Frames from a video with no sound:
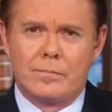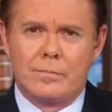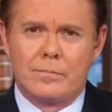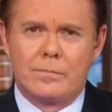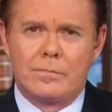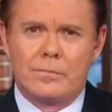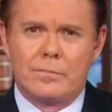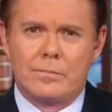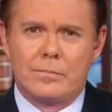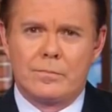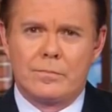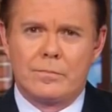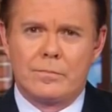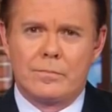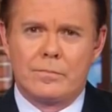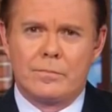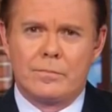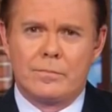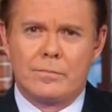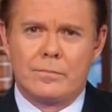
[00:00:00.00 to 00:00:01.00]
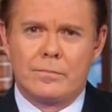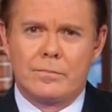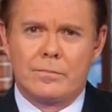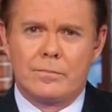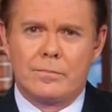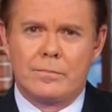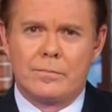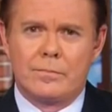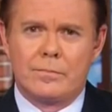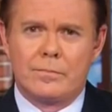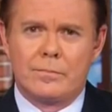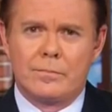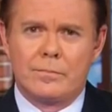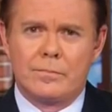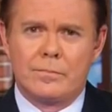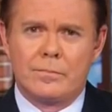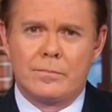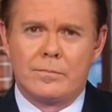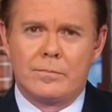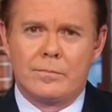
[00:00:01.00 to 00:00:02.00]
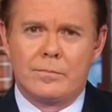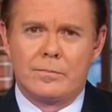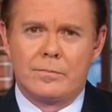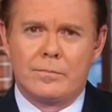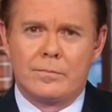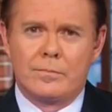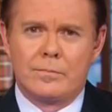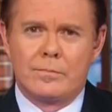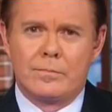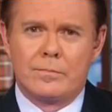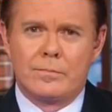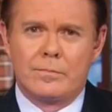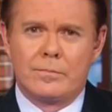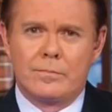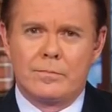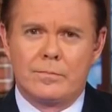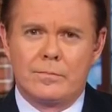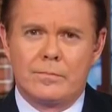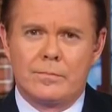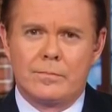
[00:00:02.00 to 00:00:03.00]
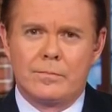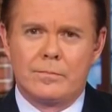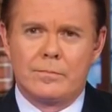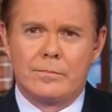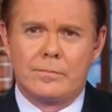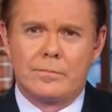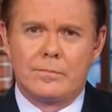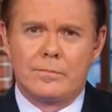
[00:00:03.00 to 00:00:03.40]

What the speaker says: No words are spoken by the person on screen.